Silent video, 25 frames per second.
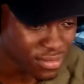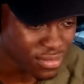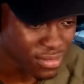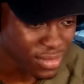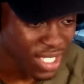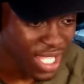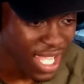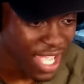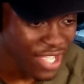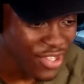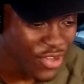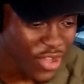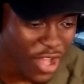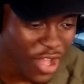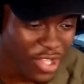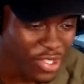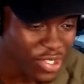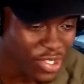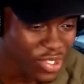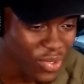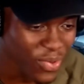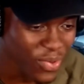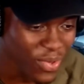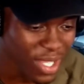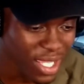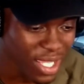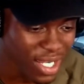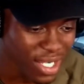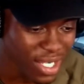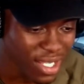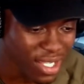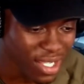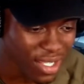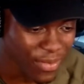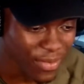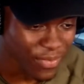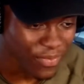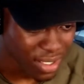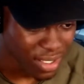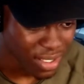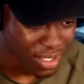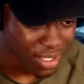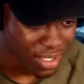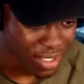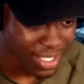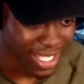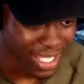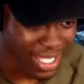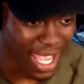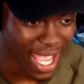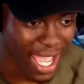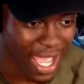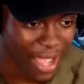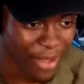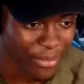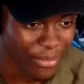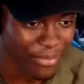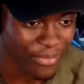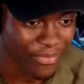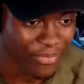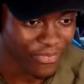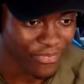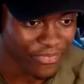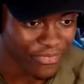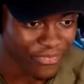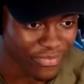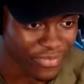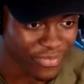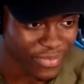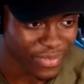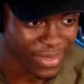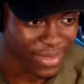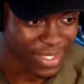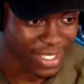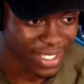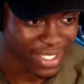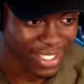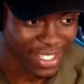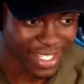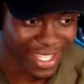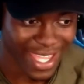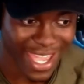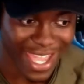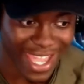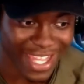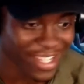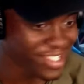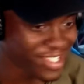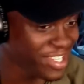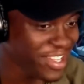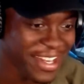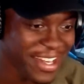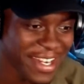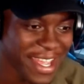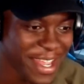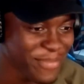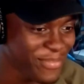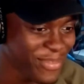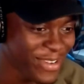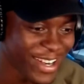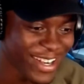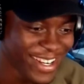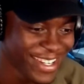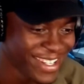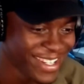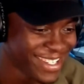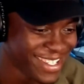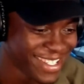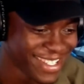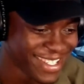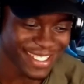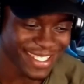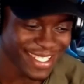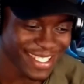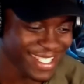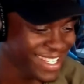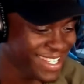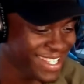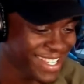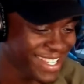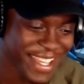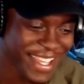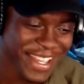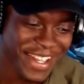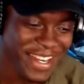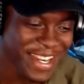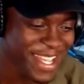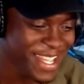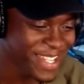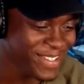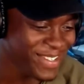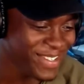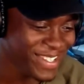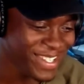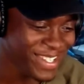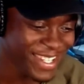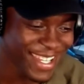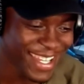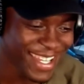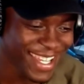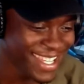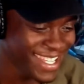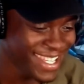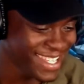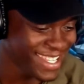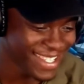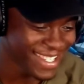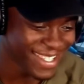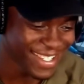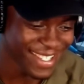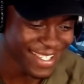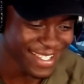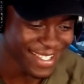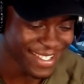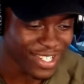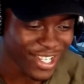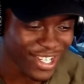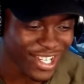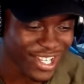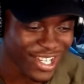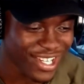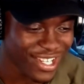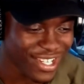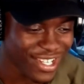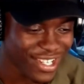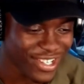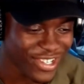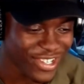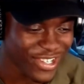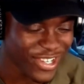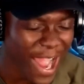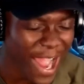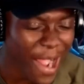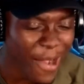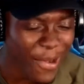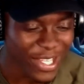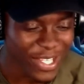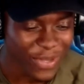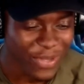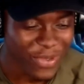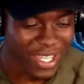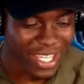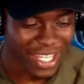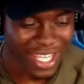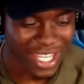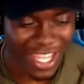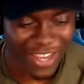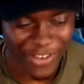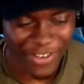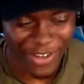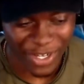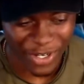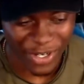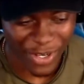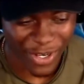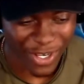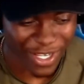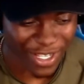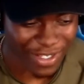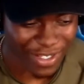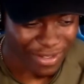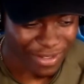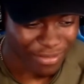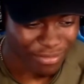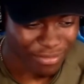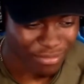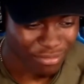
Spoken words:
Yeah, you can't do it, innit? Damn. Yeah, just say your name, bro. Just say your name, G. Shout it so we can hear it, though.